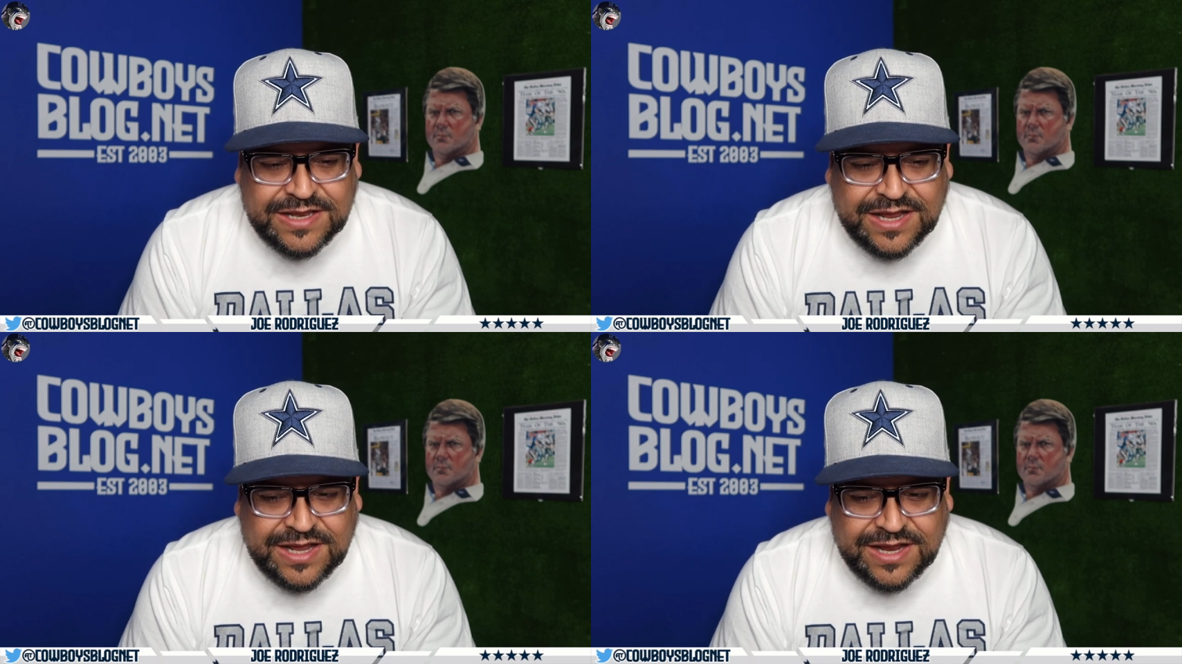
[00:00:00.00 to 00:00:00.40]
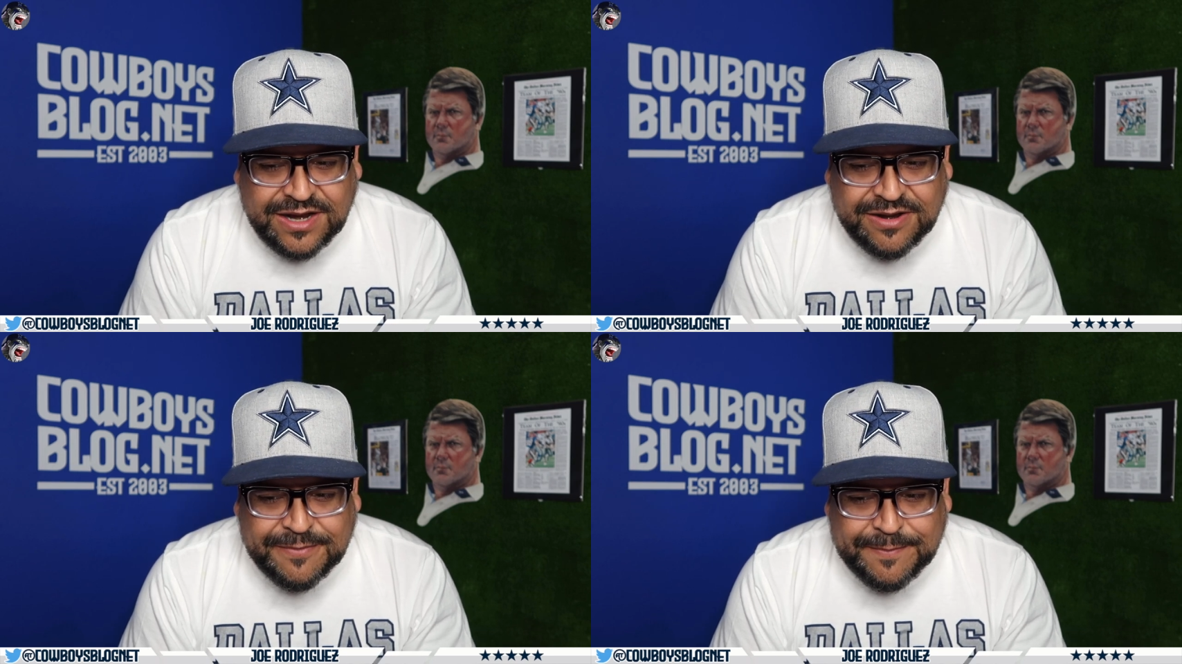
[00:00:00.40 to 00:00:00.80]

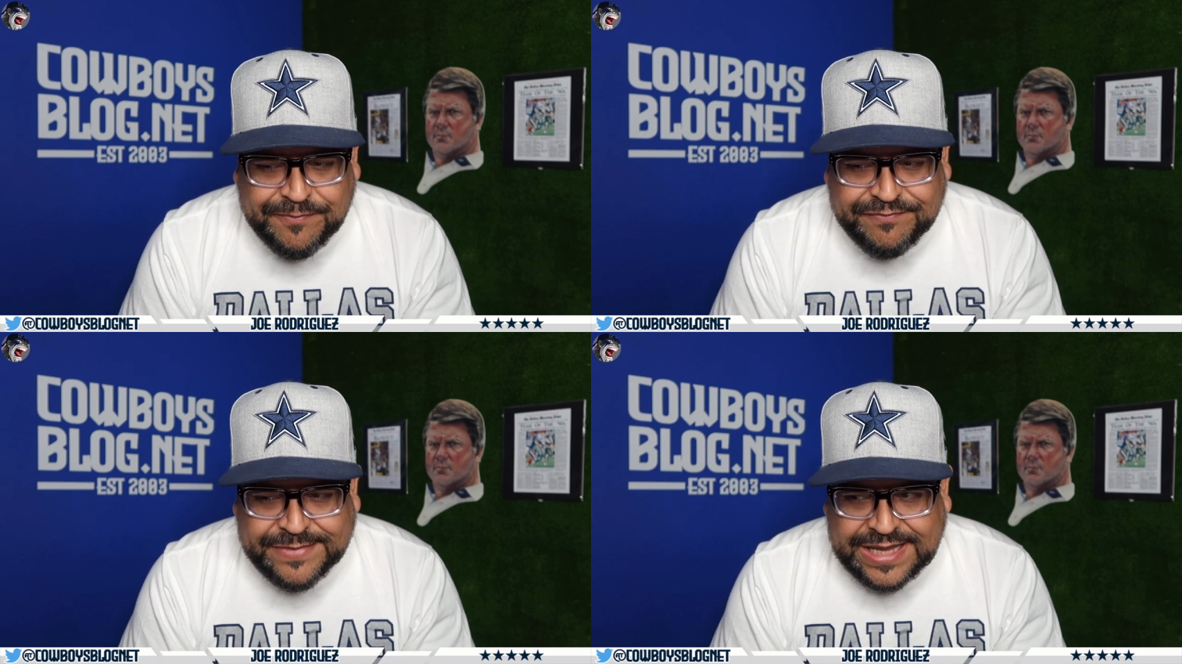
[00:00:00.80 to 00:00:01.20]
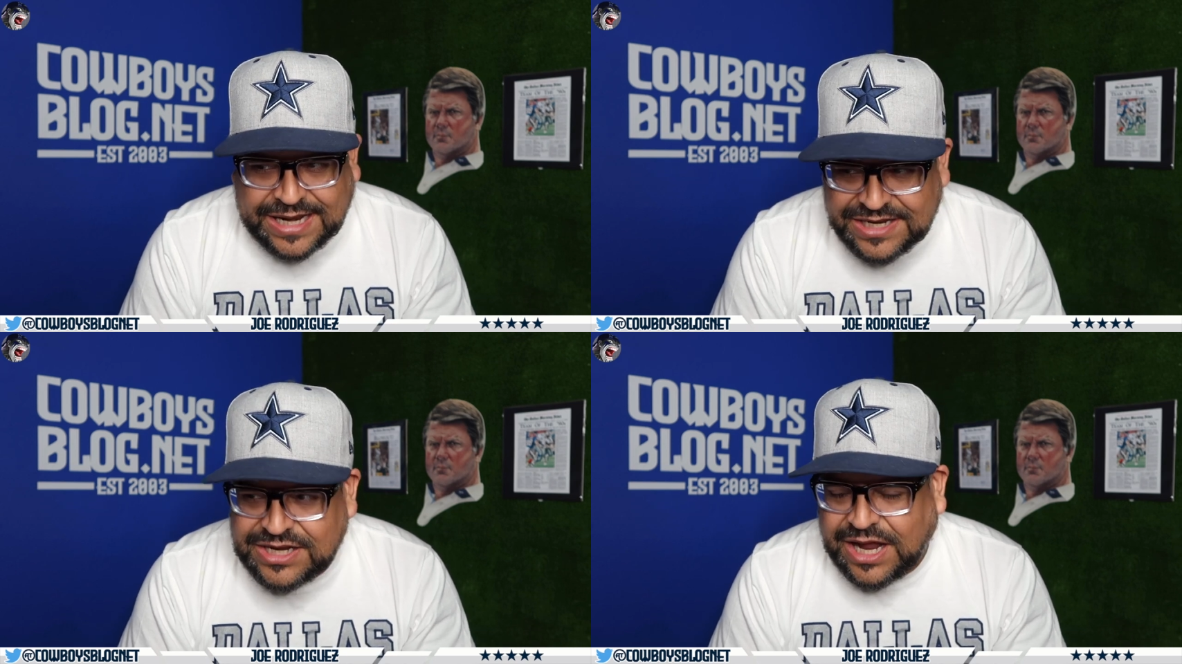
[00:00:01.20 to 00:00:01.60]
Speaker 1: Uh,
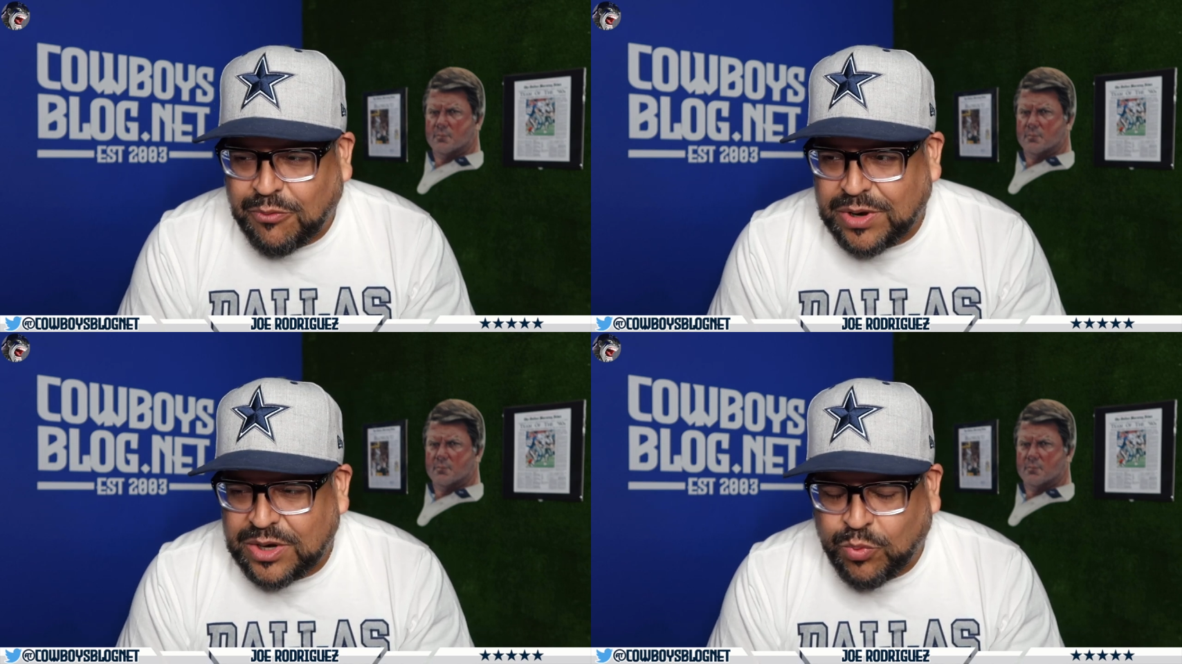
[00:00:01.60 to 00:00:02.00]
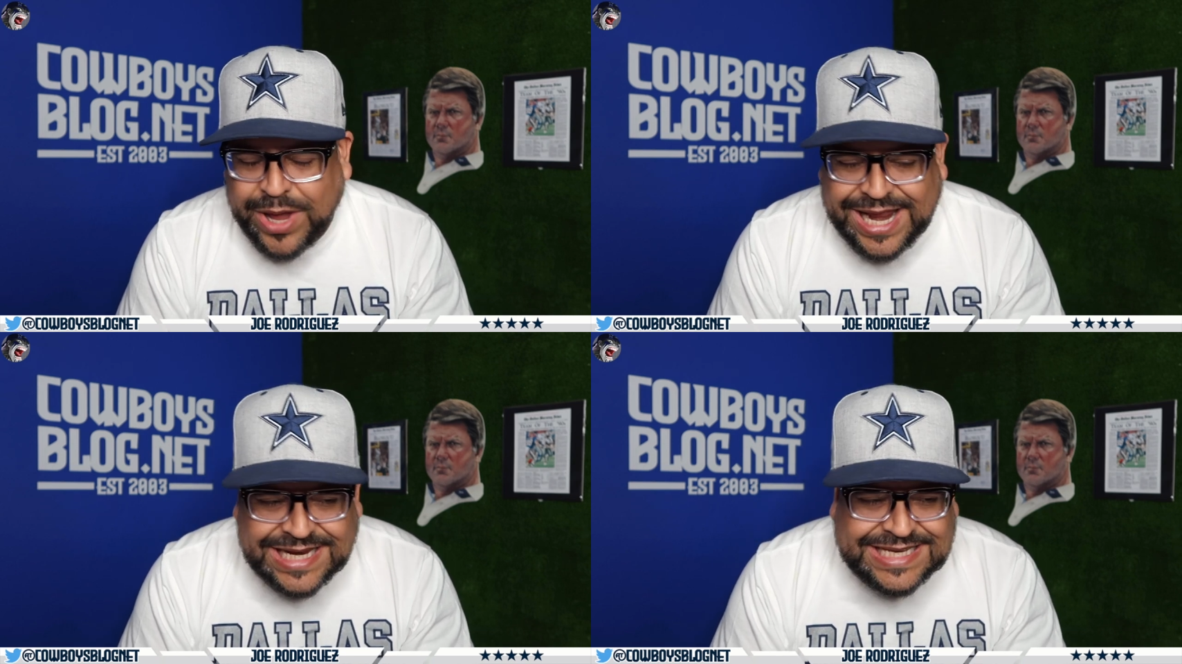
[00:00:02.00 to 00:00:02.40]
I needed. I wanted to
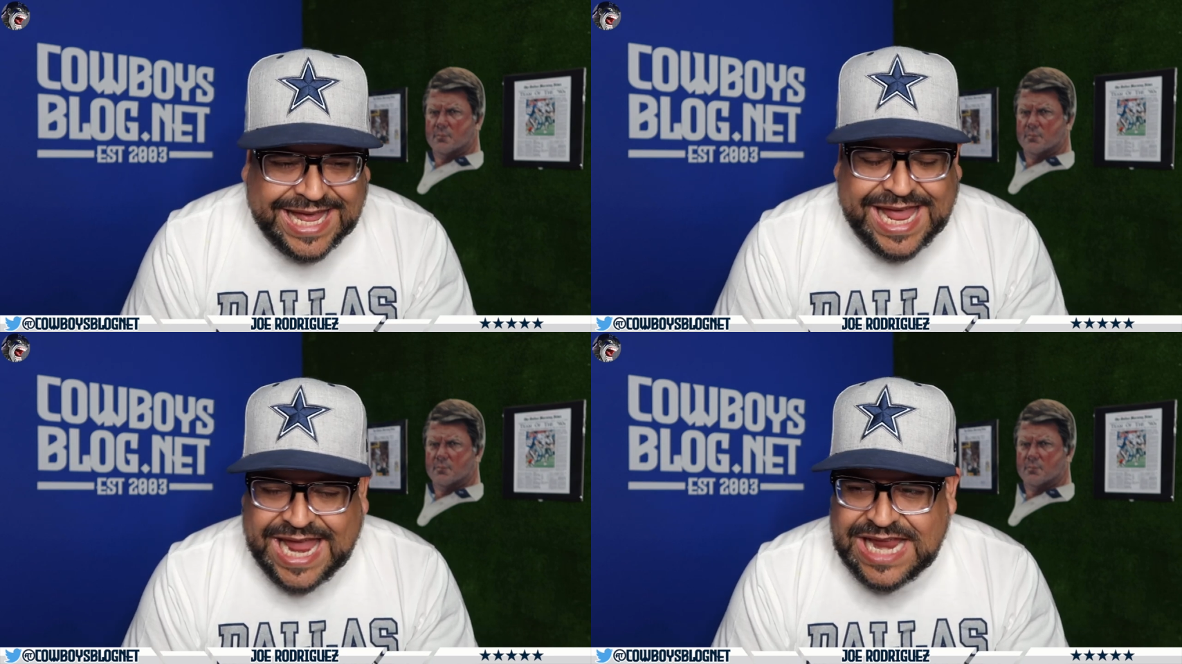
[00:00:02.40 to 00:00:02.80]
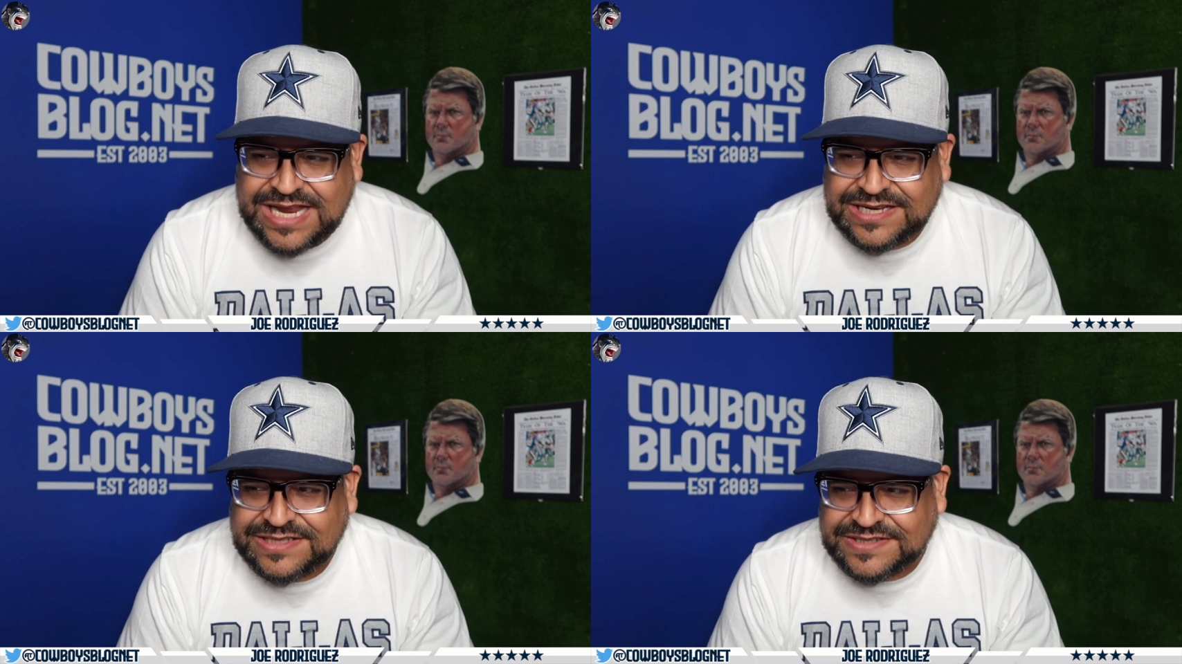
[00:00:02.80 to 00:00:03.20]
wait a day
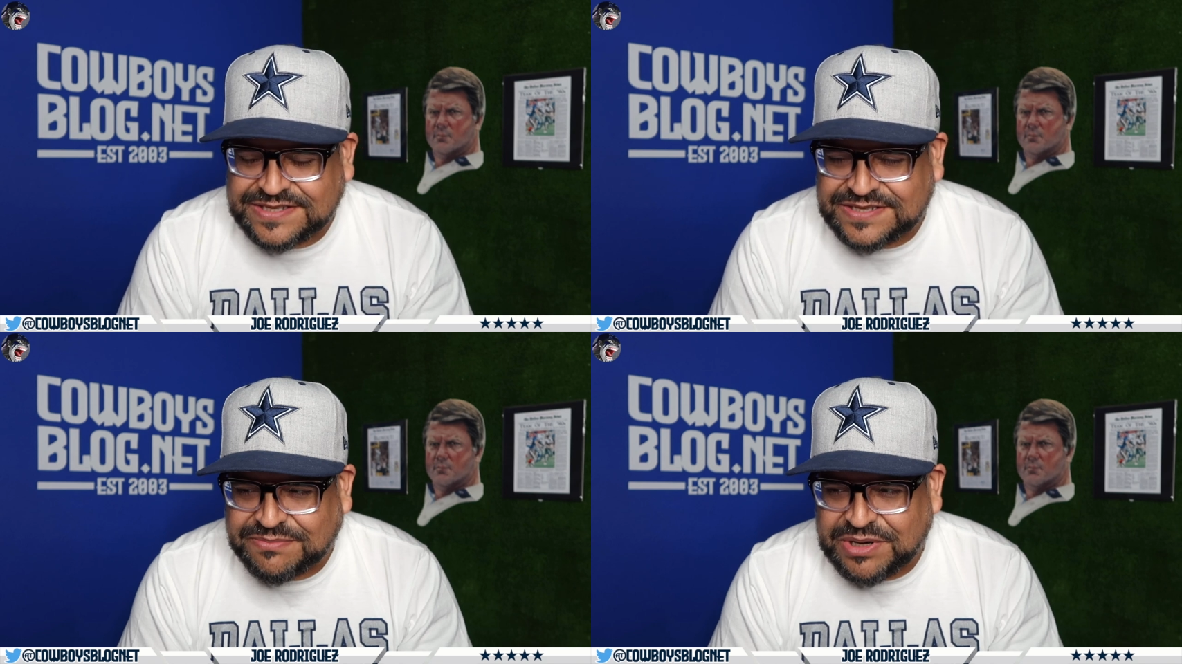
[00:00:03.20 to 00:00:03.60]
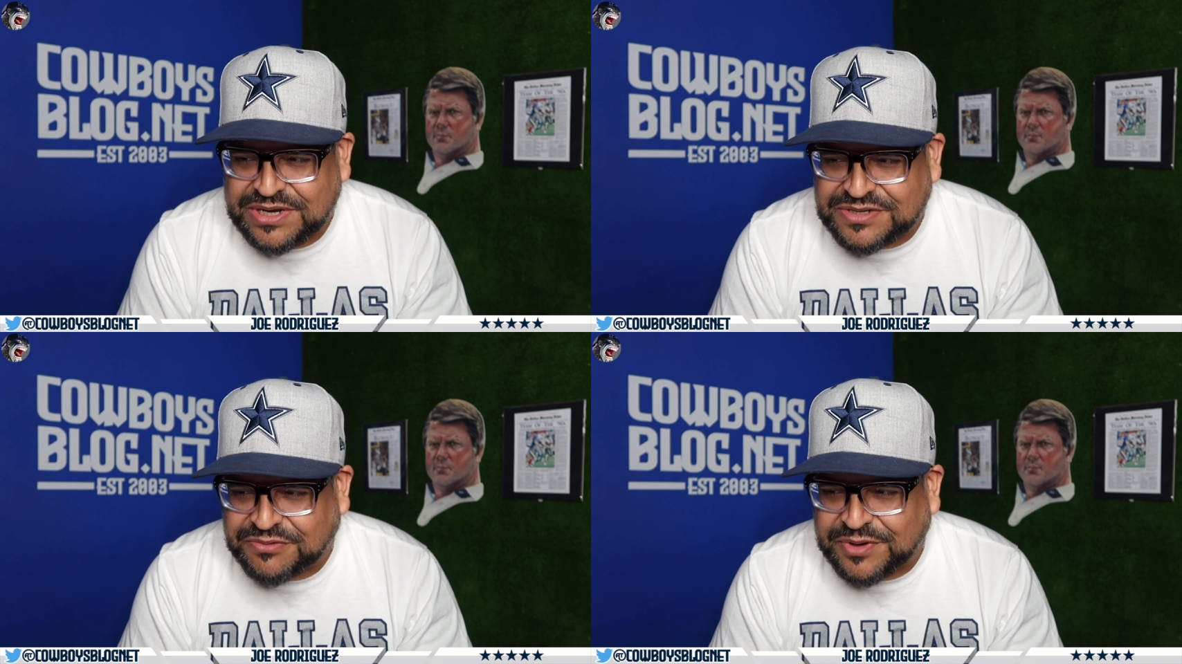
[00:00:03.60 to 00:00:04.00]
to see some
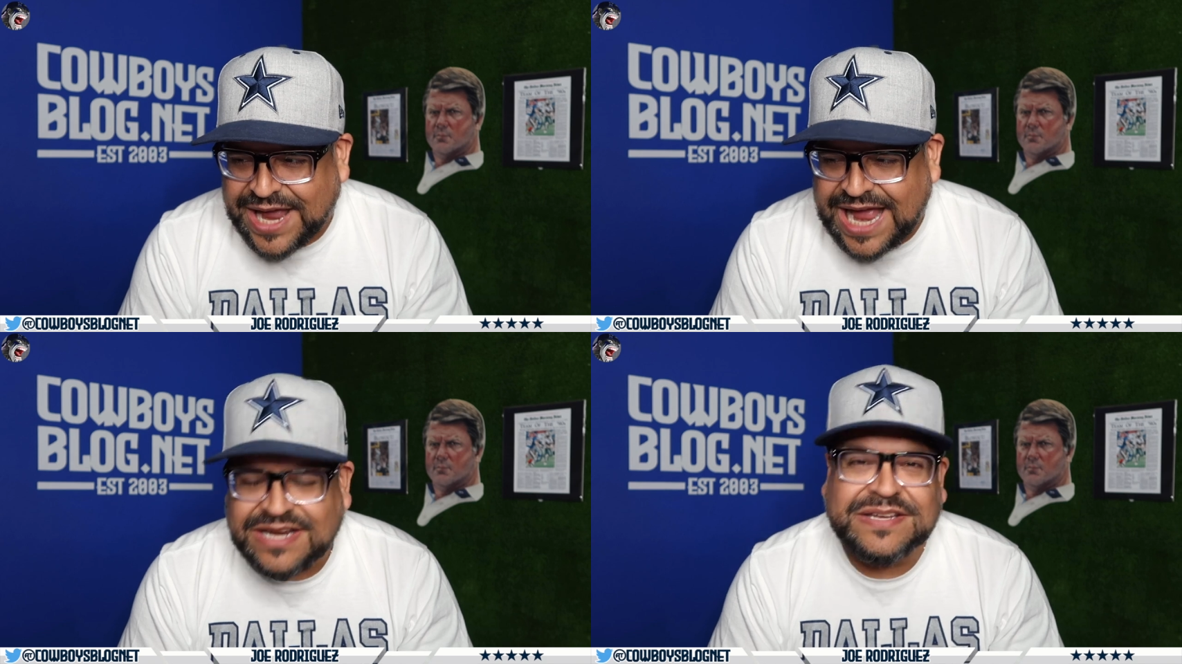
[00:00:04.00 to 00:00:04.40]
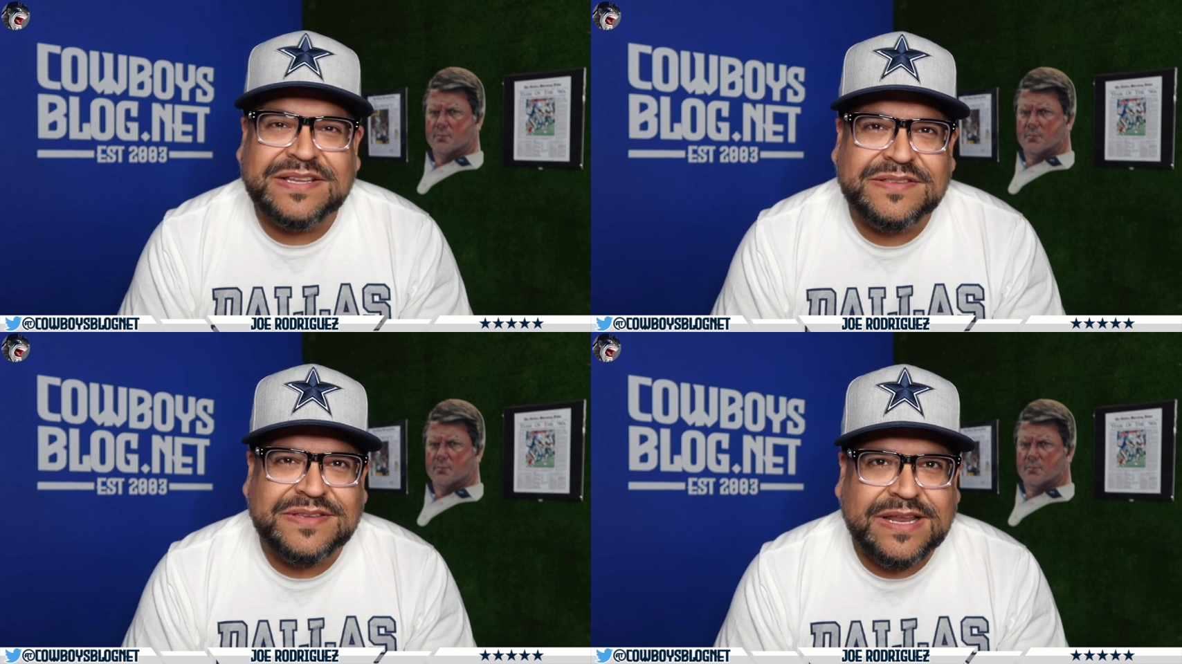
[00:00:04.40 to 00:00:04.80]
initial reactions,